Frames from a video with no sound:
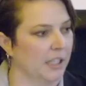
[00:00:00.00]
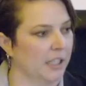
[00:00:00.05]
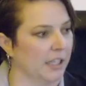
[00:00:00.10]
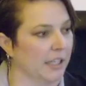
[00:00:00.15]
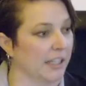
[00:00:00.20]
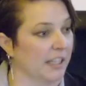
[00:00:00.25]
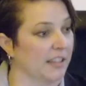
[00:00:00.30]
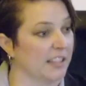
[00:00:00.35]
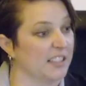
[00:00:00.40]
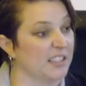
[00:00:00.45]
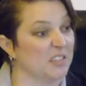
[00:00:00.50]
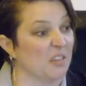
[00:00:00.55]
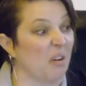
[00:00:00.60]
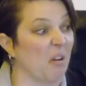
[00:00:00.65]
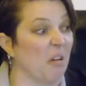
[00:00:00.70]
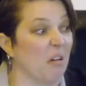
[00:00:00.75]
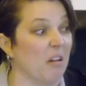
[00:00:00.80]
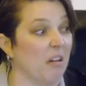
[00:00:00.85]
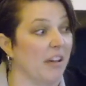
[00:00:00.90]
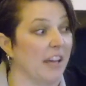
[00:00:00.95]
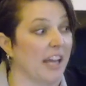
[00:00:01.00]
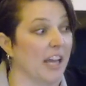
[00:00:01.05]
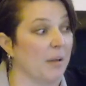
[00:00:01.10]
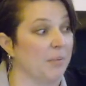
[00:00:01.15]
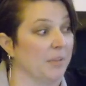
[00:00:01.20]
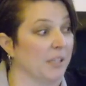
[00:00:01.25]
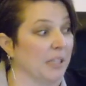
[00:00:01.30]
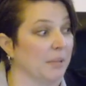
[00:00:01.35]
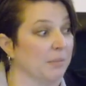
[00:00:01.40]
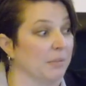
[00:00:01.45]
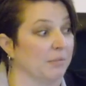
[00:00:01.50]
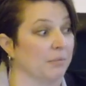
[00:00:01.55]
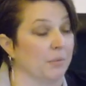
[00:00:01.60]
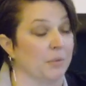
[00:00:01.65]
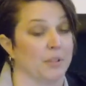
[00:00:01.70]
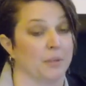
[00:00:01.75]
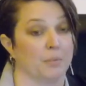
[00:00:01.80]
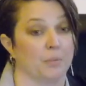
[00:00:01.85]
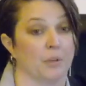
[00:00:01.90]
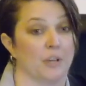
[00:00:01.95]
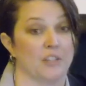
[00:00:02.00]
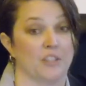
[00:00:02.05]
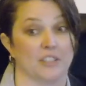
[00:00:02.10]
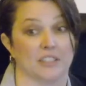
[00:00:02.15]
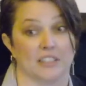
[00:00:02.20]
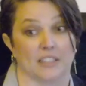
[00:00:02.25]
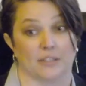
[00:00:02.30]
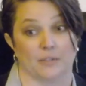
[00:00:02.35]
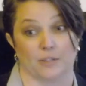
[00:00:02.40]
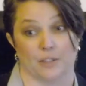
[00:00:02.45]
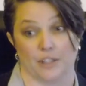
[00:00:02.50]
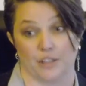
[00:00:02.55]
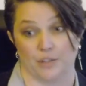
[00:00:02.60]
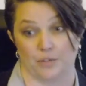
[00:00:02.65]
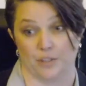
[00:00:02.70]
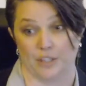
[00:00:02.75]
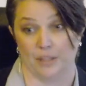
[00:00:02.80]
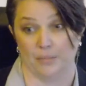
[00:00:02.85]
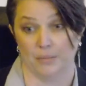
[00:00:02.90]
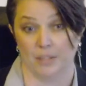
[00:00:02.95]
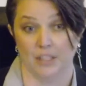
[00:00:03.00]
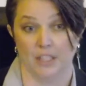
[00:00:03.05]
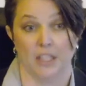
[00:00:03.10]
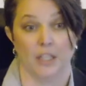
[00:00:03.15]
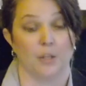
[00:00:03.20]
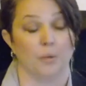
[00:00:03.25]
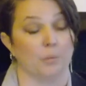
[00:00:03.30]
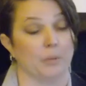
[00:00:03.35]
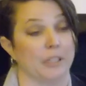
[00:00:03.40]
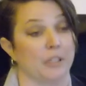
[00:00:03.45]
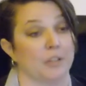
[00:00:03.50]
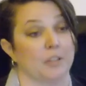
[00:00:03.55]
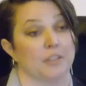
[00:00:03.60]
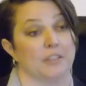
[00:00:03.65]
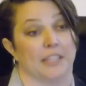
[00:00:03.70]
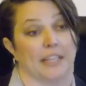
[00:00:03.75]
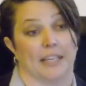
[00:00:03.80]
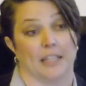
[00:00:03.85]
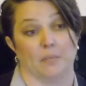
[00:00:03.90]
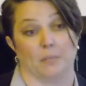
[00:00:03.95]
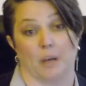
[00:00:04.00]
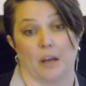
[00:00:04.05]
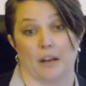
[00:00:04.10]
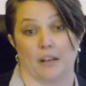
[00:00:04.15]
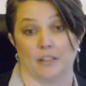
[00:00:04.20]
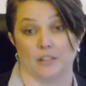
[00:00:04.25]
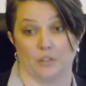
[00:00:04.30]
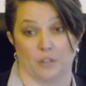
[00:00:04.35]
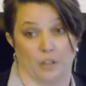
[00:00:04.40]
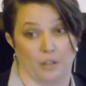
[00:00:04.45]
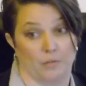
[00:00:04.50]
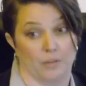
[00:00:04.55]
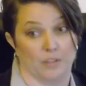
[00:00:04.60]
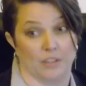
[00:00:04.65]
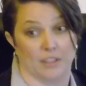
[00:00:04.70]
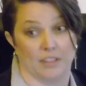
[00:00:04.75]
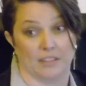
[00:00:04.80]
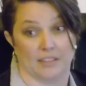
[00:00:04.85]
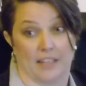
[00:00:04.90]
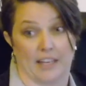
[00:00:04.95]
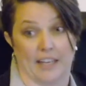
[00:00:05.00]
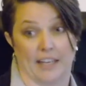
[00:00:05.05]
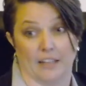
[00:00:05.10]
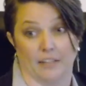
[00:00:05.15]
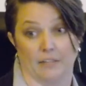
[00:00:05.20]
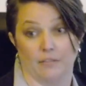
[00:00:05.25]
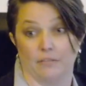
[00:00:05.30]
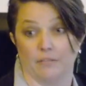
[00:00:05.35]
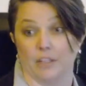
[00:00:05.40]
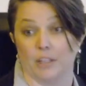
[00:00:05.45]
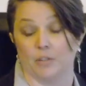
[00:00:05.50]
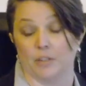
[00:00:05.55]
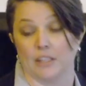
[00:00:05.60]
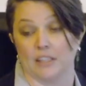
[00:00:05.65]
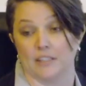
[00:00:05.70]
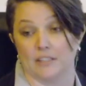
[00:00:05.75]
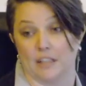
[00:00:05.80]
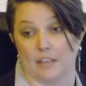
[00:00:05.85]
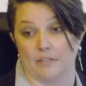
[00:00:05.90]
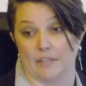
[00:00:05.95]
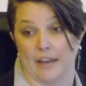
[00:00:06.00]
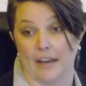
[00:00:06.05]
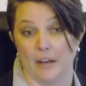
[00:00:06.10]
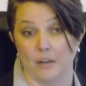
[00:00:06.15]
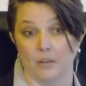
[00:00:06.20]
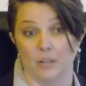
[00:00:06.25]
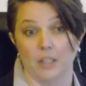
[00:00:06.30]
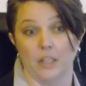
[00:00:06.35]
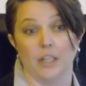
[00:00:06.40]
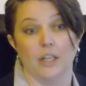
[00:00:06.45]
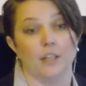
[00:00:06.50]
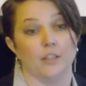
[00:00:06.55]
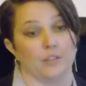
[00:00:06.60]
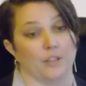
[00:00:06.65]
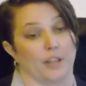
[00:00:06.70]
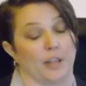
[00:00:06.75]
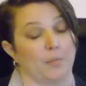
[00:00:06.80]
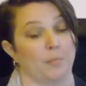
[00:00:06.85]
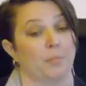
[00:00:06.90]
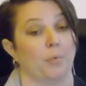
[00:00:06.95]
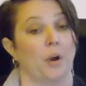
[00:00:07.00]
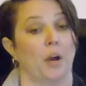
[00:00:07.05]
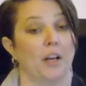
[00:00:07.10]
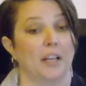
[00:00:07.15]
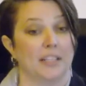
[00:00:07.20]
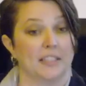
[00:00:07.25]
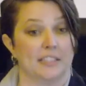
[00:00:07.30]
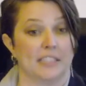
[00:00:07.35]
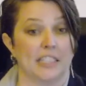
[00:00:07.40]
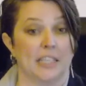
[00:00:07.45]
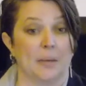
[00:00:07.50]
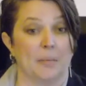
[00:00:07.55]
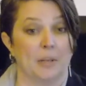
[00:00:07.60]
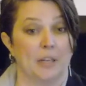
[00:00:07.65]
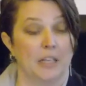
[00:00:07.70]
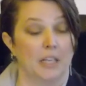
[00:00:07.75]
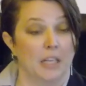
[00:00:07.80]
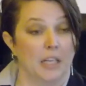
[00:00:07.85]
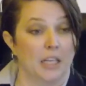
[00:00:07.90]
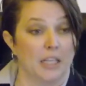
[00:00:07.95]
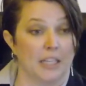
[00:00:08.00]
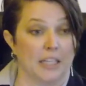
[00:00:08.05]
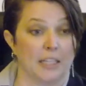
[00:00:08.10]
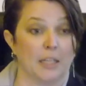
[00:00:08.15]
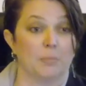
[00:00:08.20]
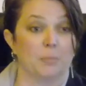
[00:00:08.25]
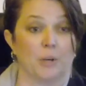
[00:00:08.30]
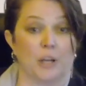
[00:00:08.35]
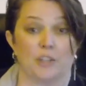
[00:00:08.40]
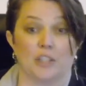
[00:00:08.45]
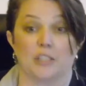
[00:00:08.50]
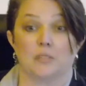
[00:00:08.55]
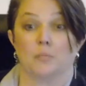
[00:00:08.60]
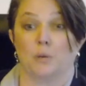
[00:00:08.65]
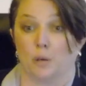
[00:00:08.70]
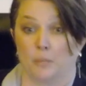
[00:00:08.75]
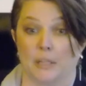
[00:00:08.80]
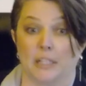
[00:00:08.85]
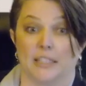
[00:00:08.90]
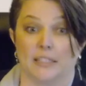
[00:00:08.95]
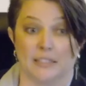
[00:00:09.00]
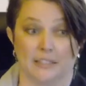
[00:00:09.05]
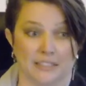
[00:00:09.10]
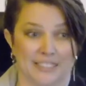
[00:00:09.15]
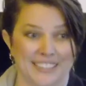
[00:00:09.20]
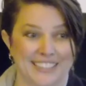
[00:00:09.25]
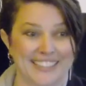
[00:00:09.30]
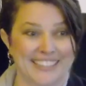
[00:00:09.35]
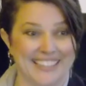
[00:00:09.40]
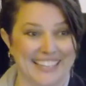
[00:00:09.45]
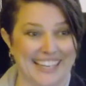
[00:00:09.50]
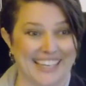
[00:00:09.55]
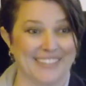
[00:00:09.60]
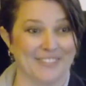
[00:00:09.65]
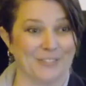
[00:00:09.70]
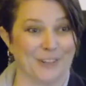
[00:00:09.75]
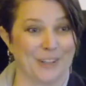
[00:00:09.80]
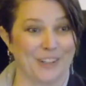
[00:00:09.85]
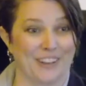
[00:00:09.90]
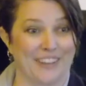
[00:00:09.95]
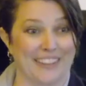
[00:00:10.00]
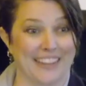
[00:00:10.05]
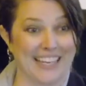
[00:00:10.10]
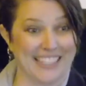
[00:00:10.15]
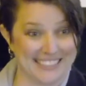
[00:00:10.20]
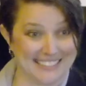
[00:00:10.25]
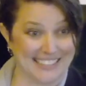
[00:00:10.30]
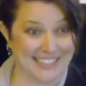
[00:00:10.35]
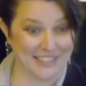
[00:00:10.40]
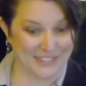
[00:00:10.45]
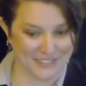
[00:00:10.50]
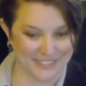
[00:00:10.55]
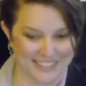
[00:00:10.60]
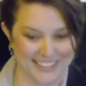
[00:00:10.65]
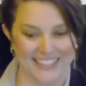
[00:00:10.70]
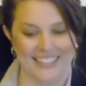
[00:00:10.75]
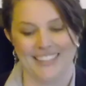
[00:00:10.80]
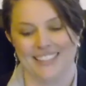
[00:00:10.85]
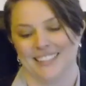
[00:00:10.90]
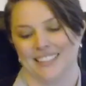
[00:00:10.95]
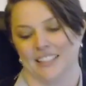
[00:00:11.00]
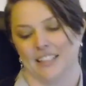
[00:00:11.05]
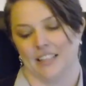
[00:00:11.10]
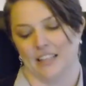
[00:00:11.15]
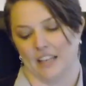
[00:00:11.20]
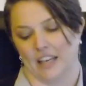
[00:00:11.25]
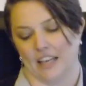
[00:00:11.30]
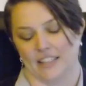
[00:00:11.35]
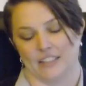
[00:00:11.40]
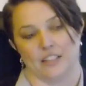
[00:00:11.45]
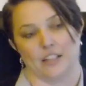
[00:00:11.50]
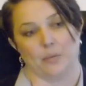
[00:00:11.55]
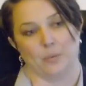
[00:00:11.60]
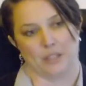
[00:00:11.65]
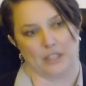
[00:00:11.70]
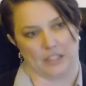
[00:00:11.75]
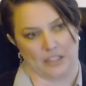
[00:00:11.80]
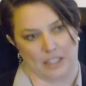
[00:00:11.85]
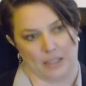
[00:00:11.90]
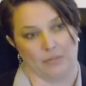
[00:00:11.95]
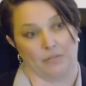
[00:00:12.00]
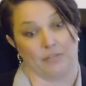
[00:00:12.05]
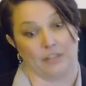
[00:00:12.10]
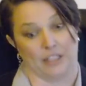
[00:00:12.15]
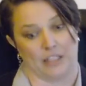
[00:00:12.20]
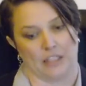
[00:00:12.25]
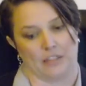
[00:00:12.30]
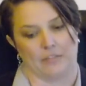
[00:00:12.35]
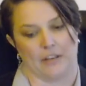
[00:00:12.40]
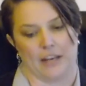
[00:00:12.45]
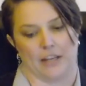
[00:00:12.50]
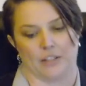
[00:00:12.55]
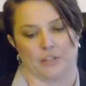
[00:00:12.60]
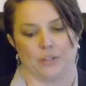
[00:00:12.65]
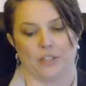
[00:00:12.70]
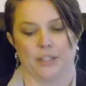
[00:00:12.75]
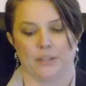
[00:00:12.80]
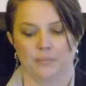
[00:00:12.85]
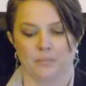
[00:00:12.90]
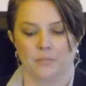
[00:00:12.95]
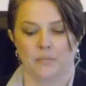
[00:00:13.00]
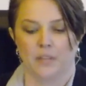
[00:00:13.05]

Again, this is all happening before the project delivery stream. We are sandboxed over to the side, figuring stuff out so that the product team can get projects permitted and work on that stuff so that we can keep feeding the factory.